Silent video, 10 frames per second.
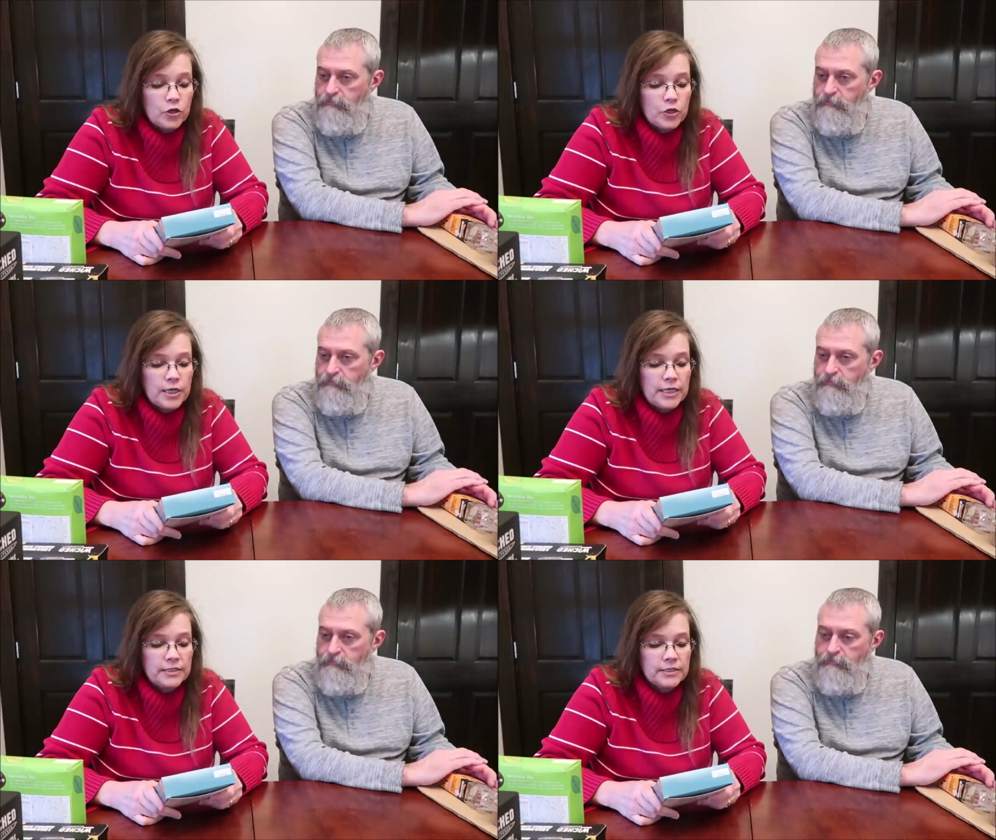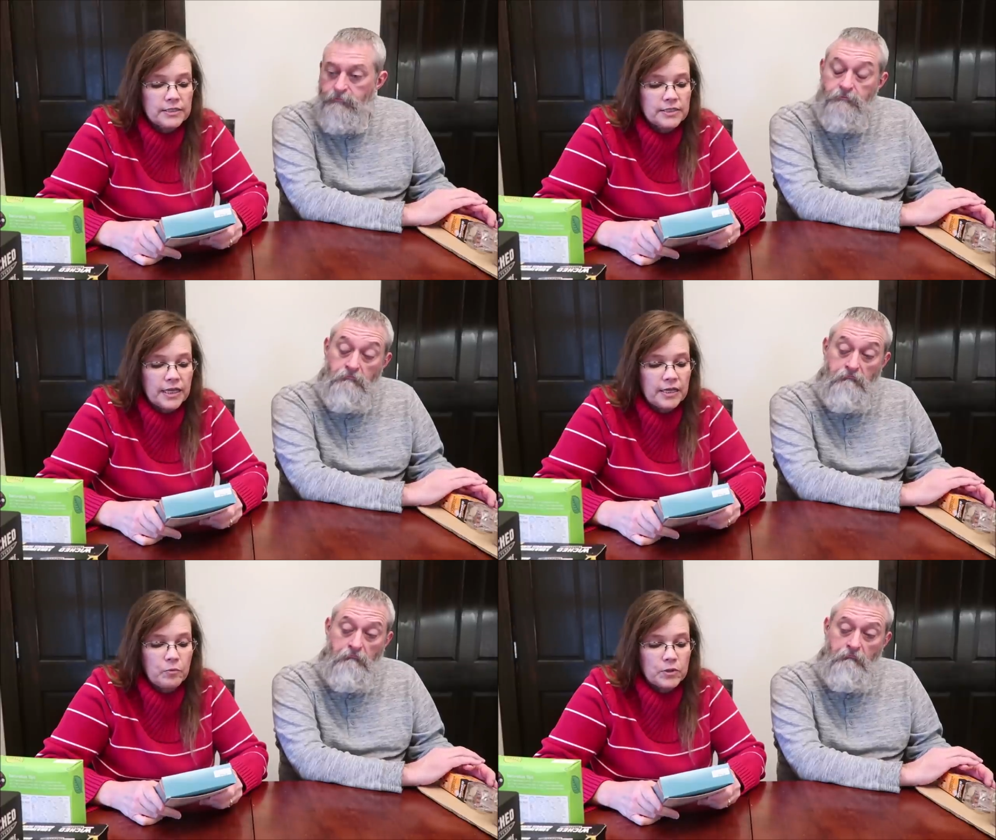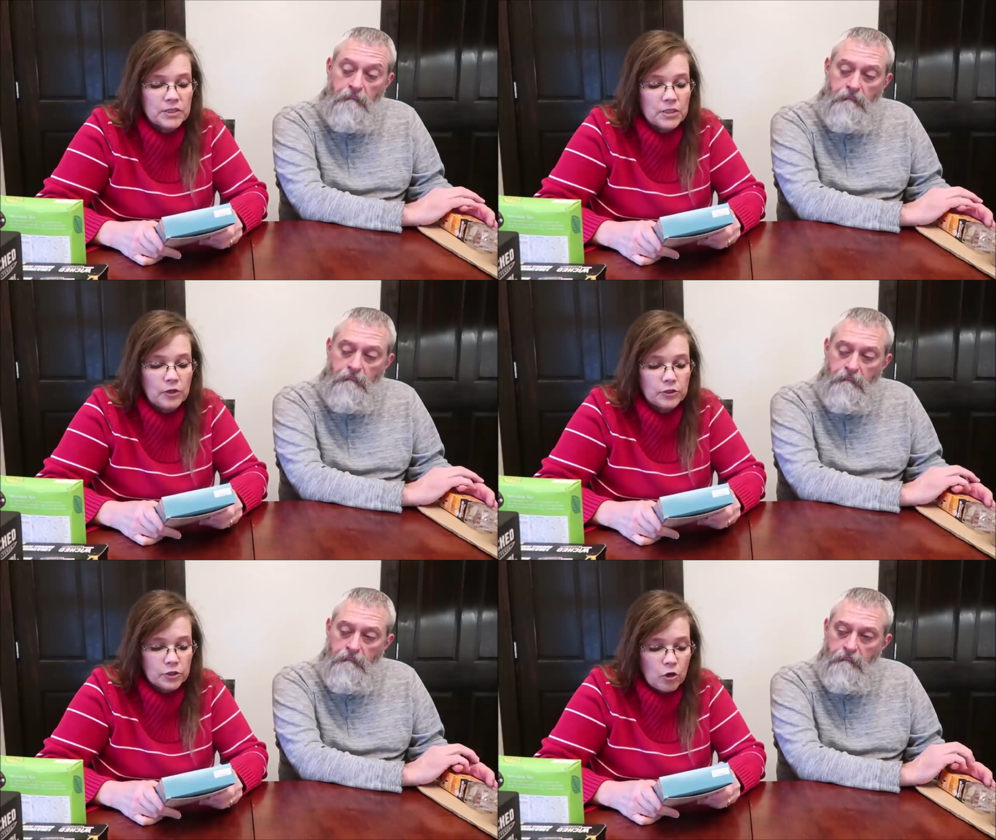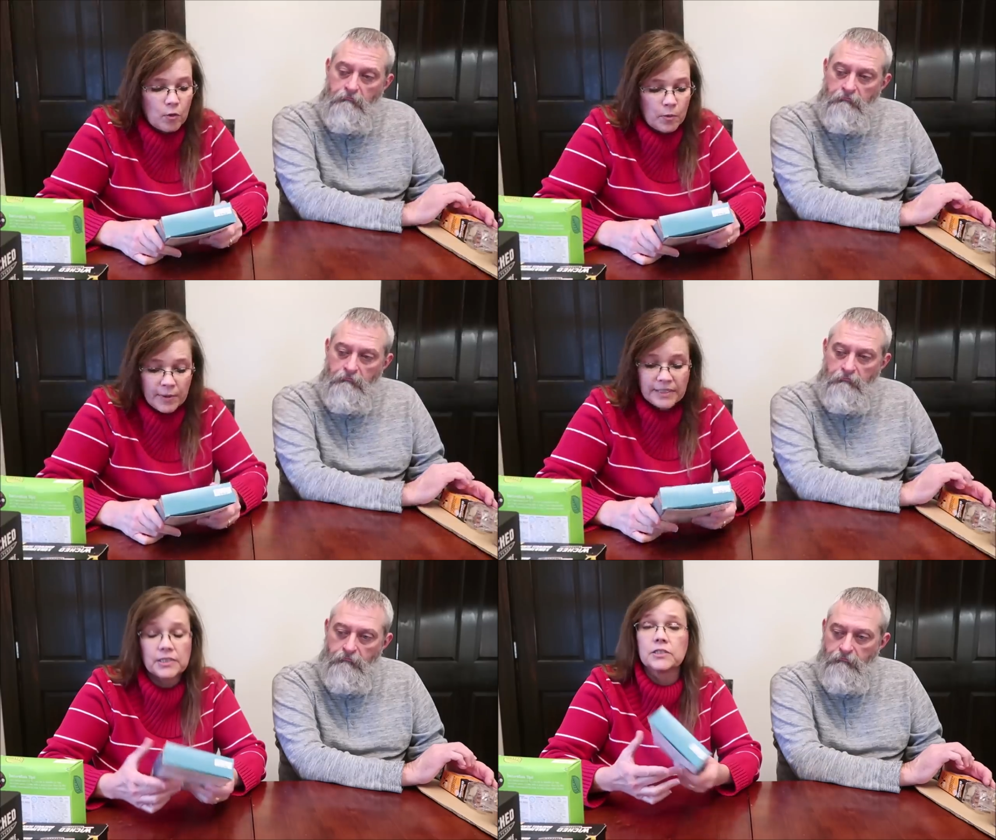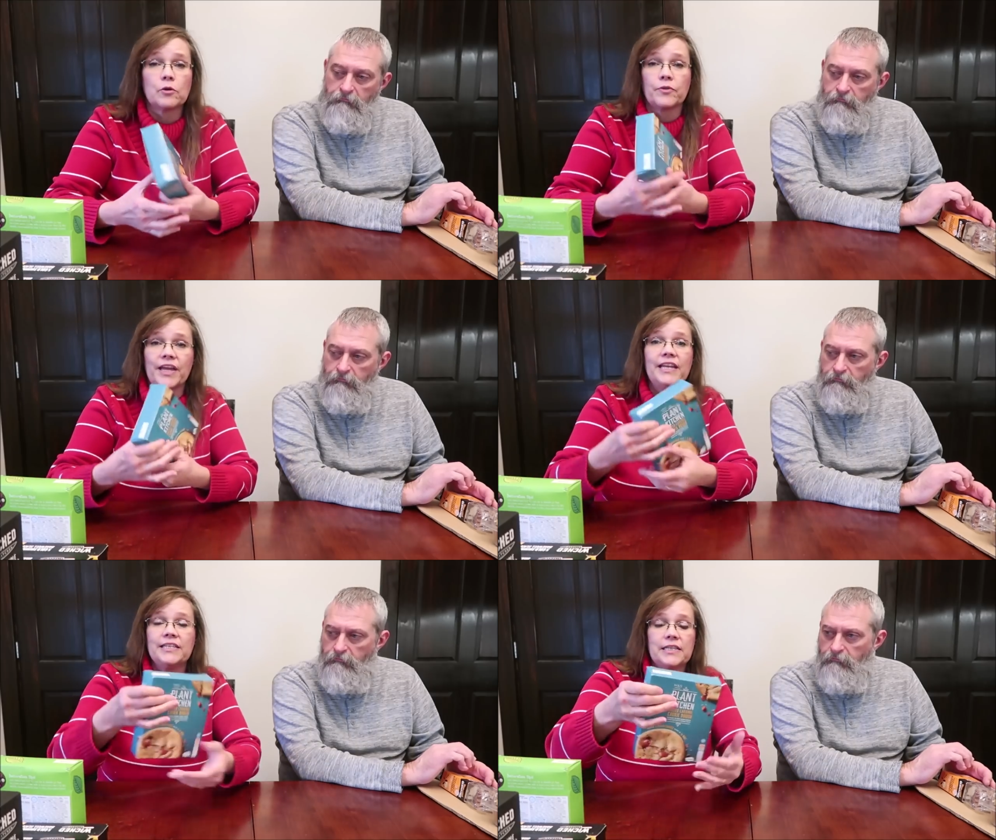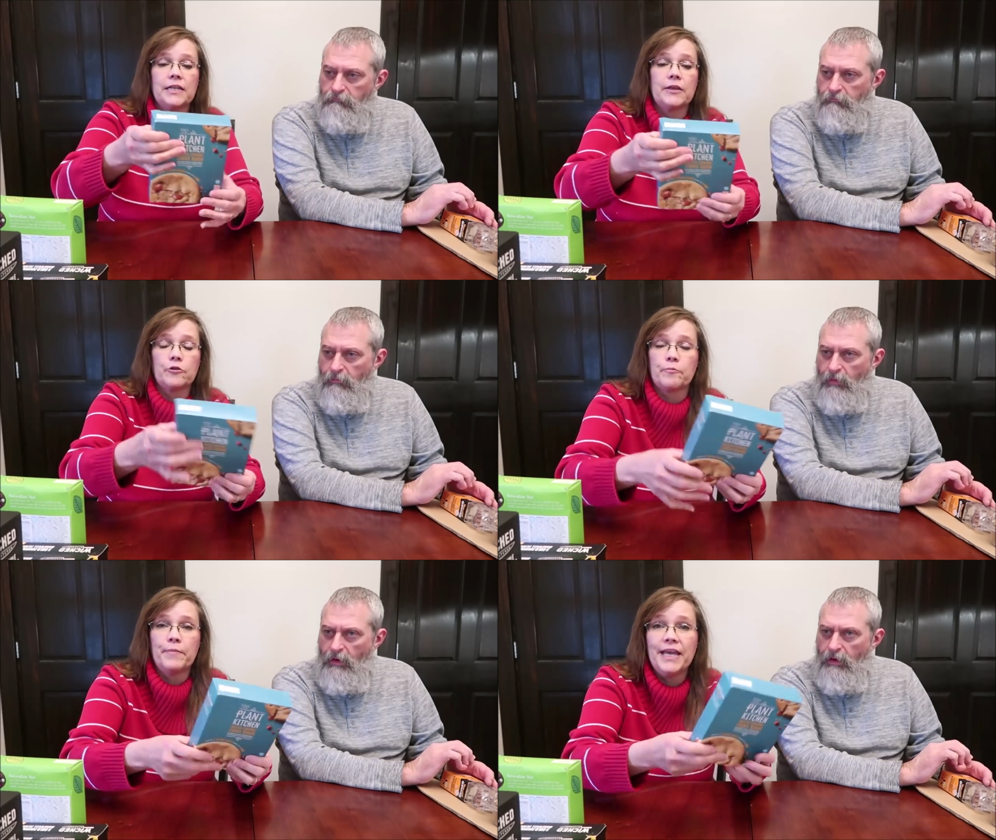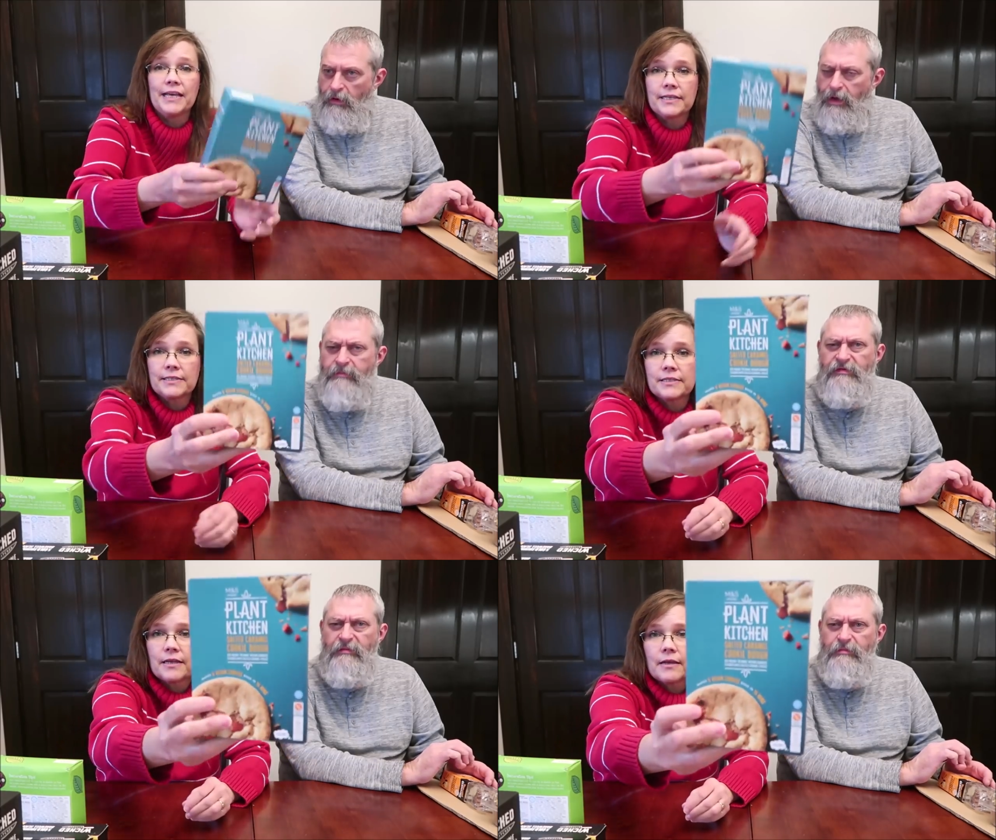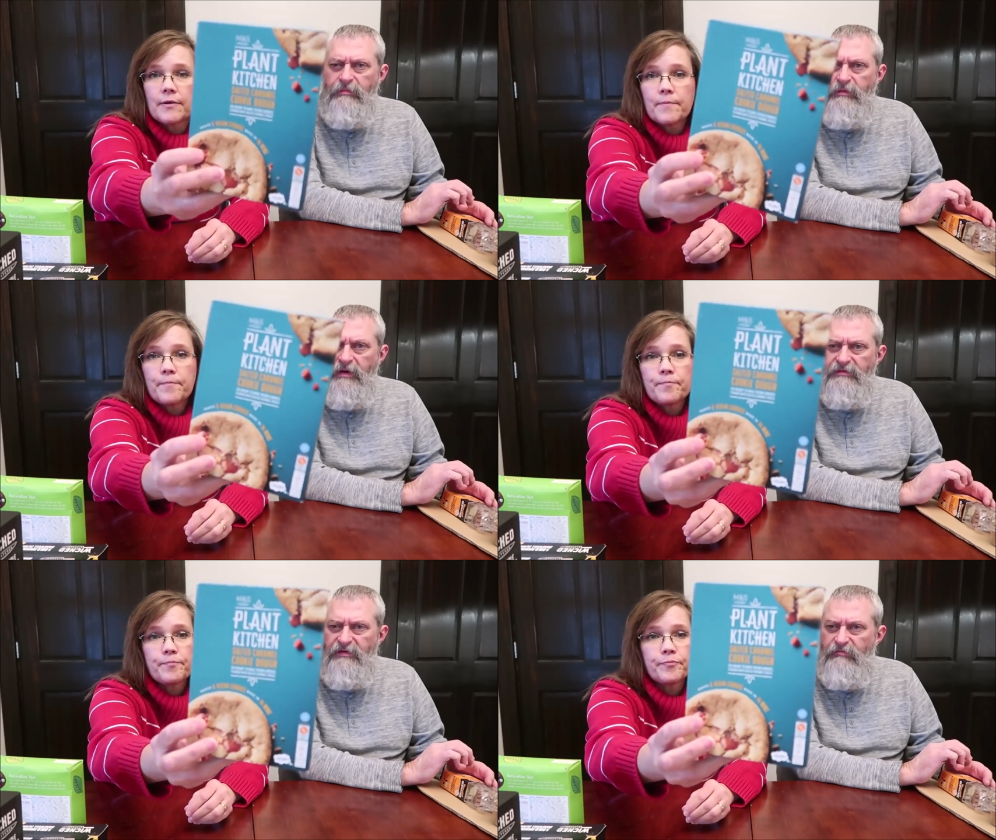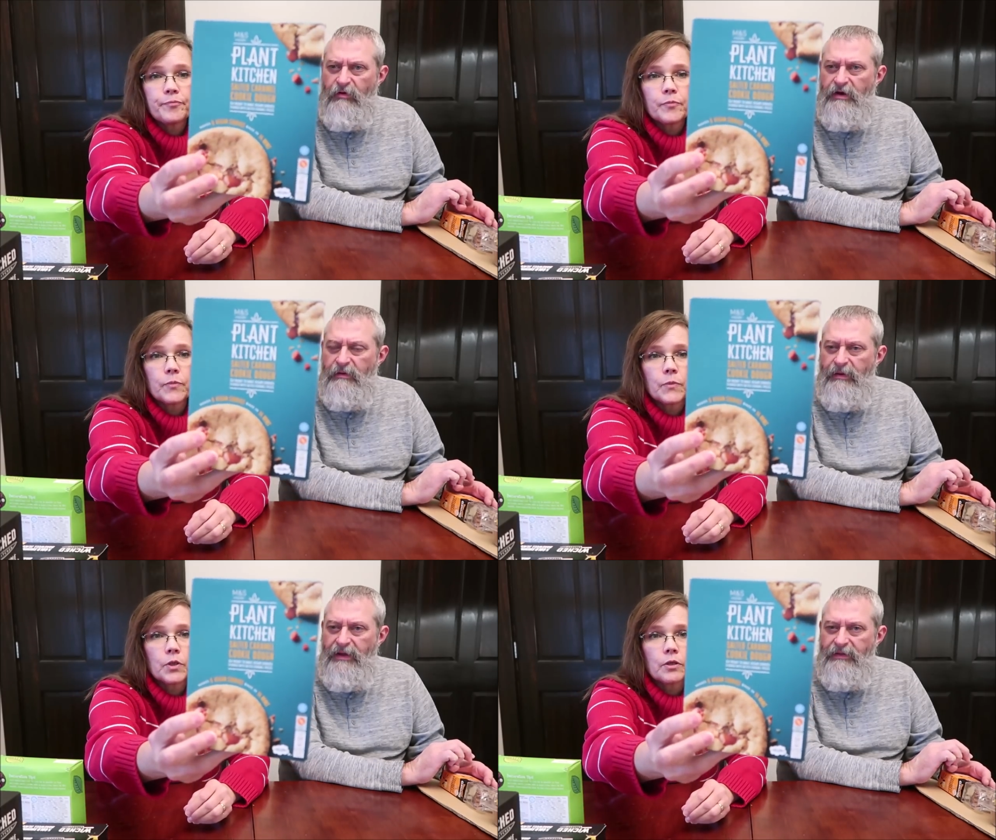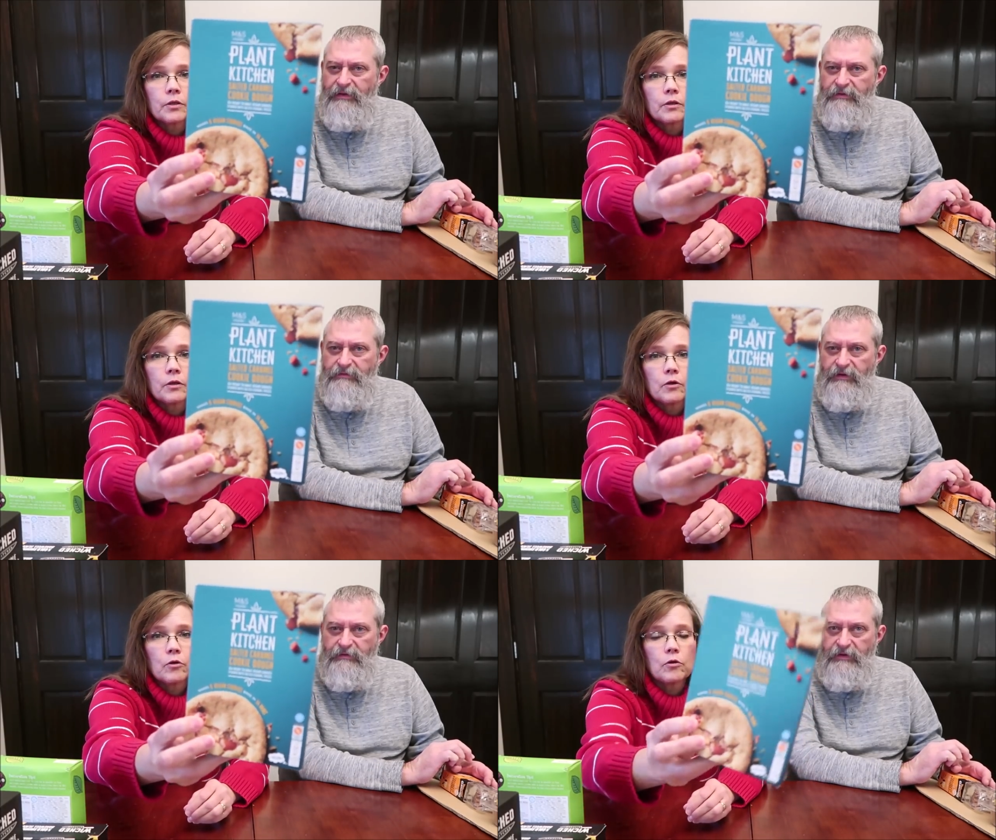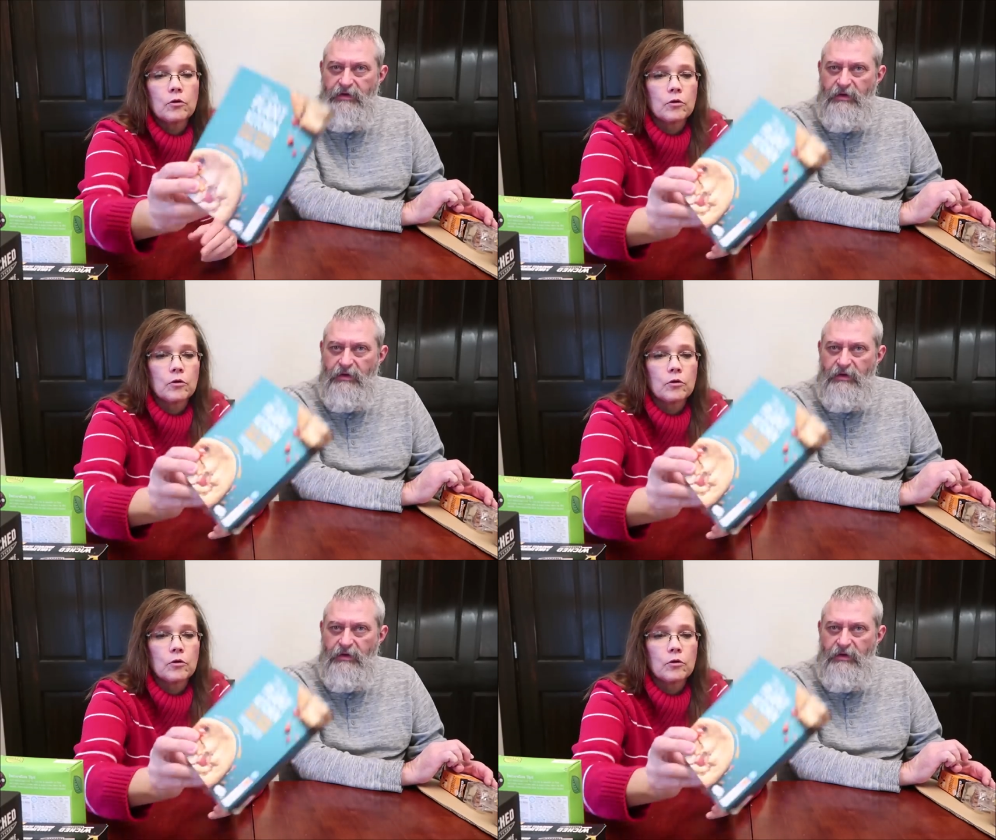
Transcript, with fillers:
Speaker 1: cookies studded with salted caramel pieces. So that is another mix.
Speaker 2: That says ready-to-bake. That sounds like